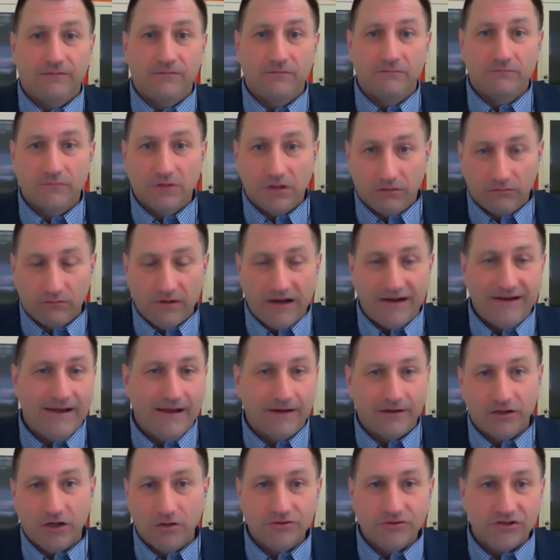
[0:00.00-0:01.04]

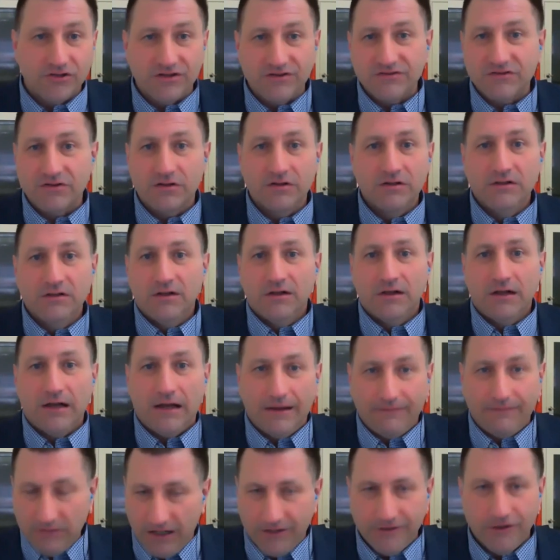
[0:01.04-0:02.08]
right-hand coaches.
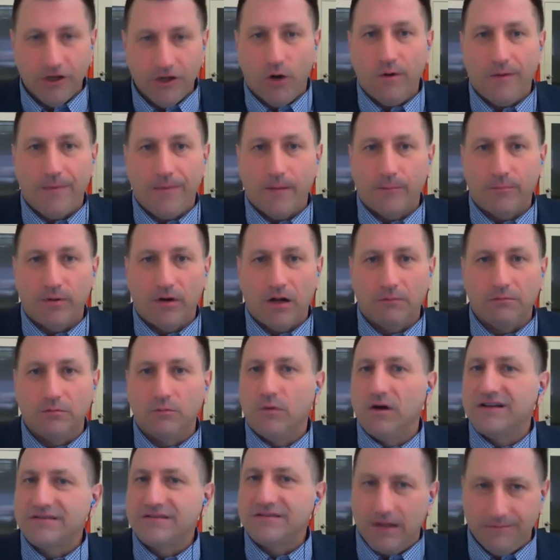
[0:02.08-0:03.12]
I know what the problem
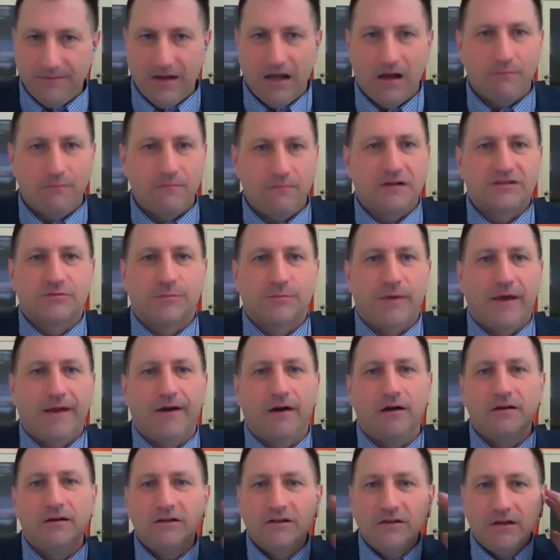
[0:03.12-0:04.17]
was. I'm now much
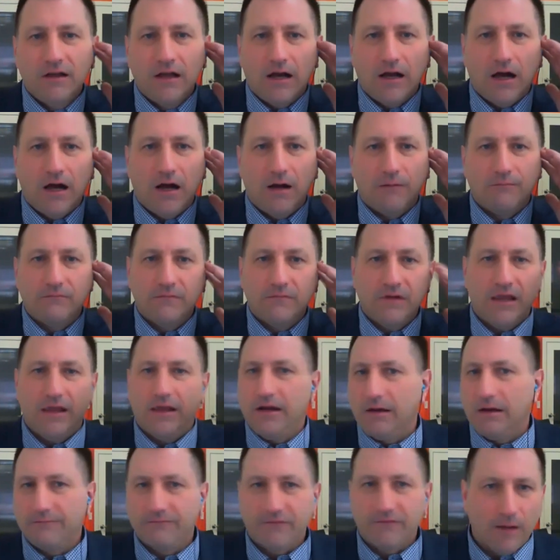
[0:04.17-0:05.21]
better,
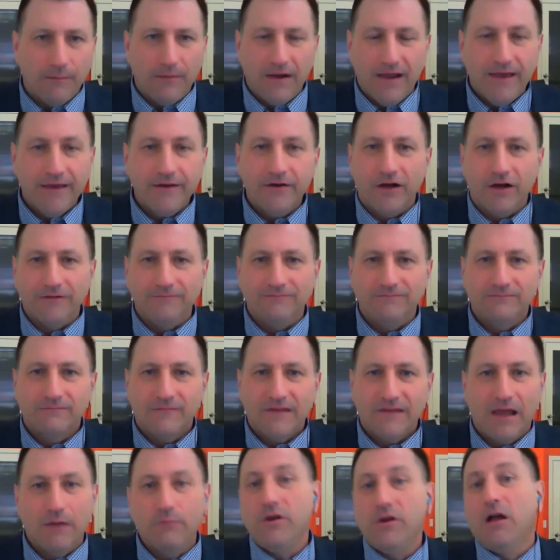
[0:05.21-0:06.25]
and I've got my head on.
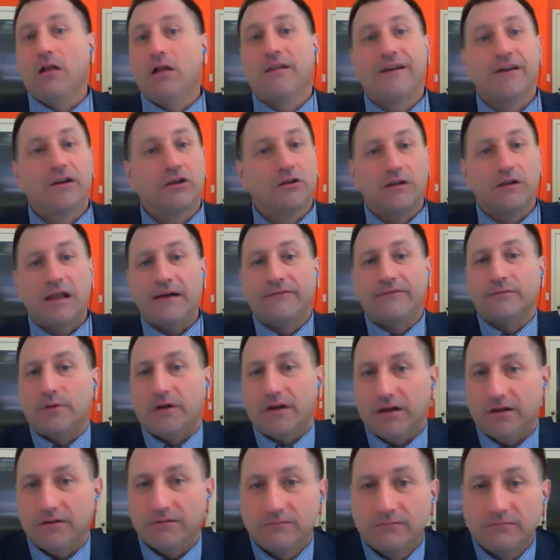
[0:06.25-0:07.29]
And we all had a good laugh about
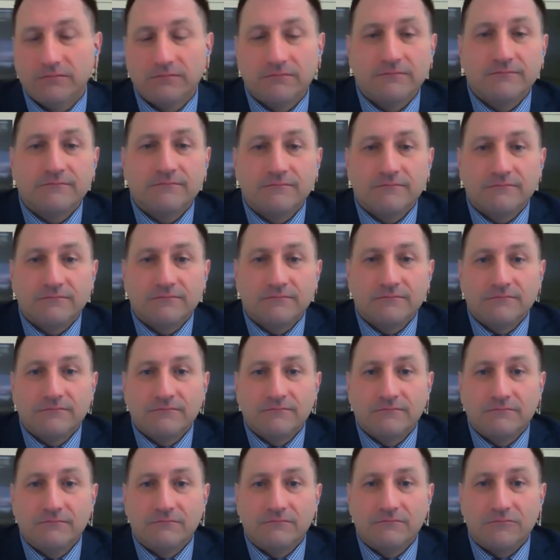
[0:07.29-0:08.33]
it,
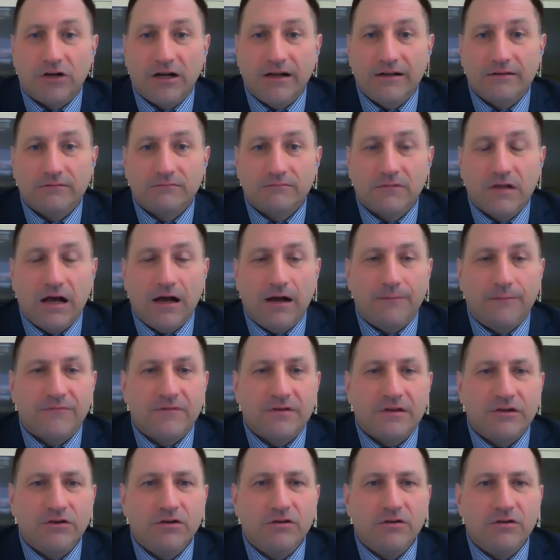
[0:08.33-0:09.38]
right?
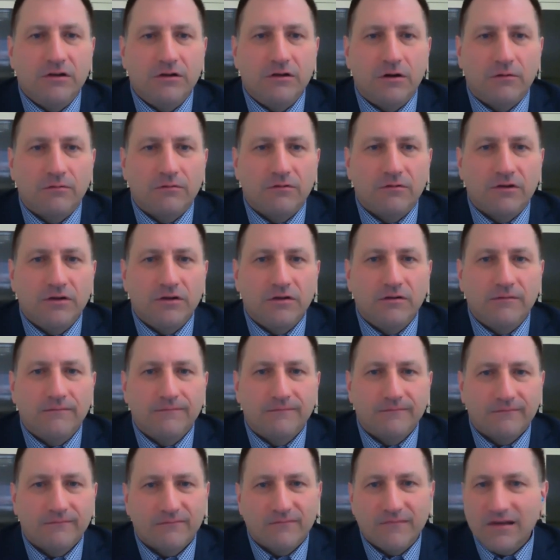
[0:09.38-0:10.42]
That's real life
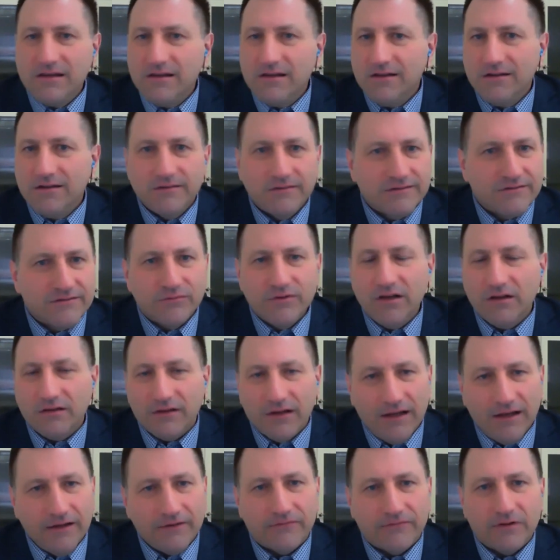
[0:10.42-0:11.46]
nowadays. Yeah. It's real
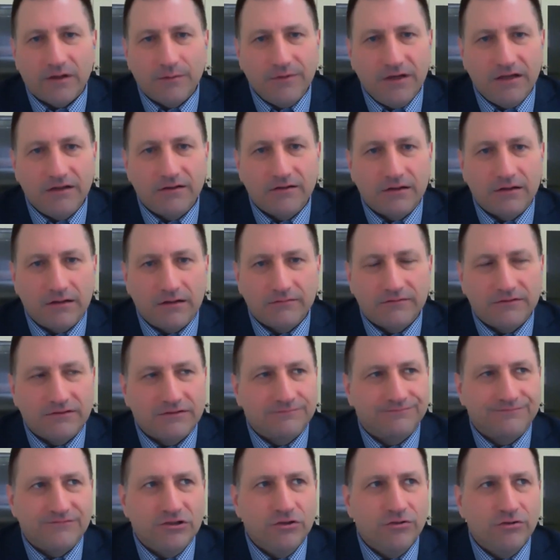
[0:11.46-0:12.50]
life. I mean,
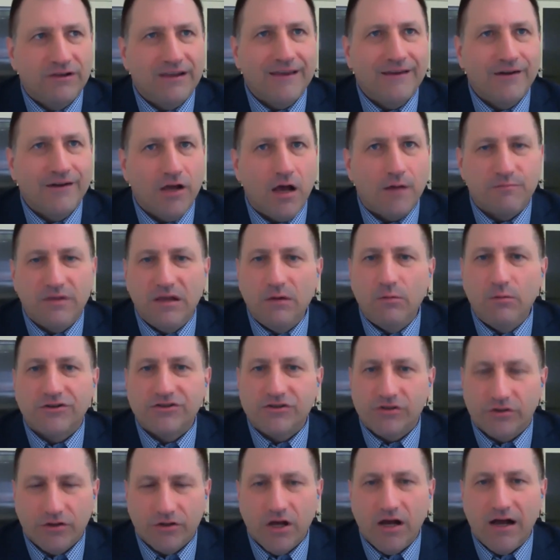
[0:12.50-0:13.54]
you cannot be what
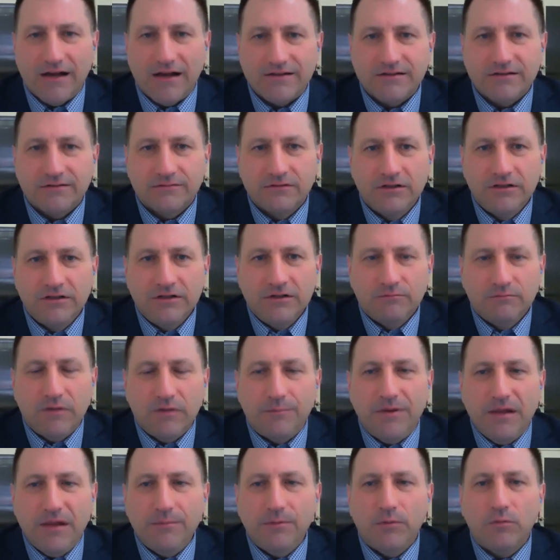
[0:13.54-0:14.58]
you're not. But
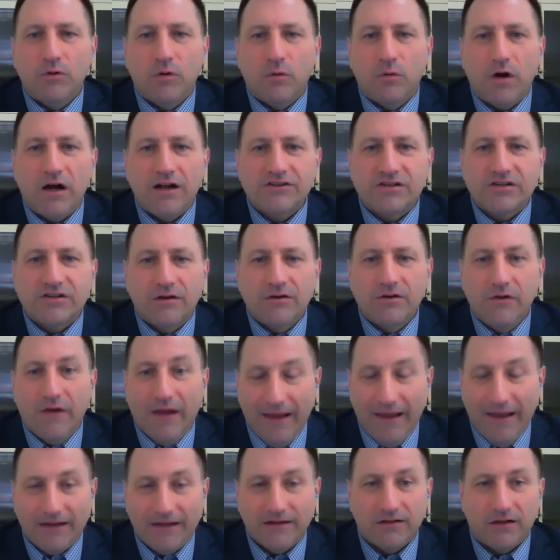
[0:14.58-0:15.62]
people will watch how you
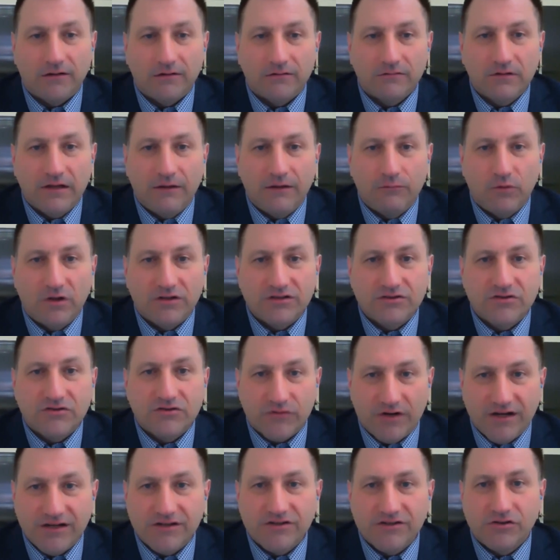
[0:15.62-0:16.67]
handle and what
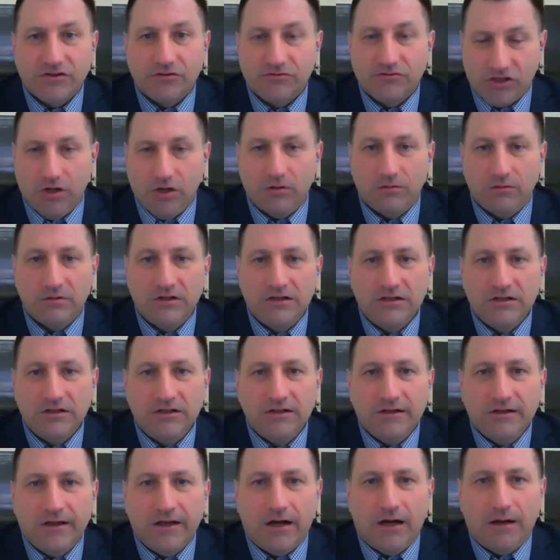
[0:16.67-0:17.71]
strengths you show.
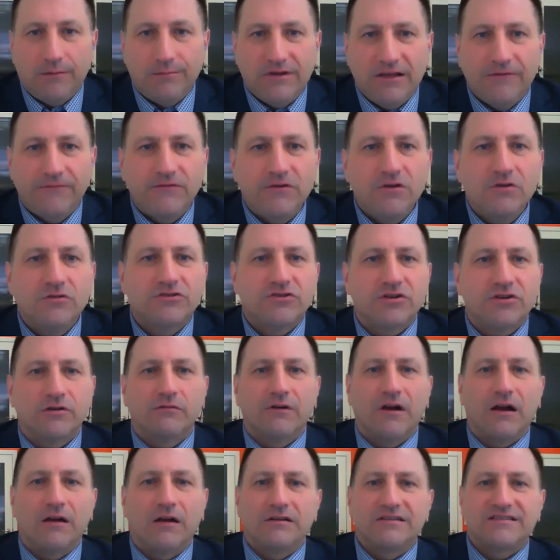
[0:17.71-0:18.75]
If you turn
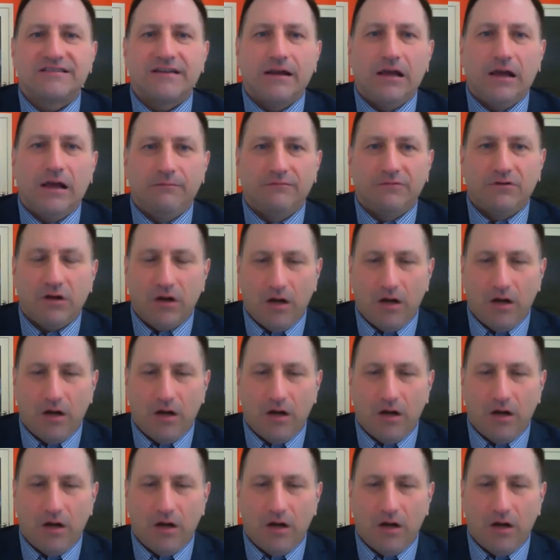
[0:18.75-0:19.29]
around and say, I'm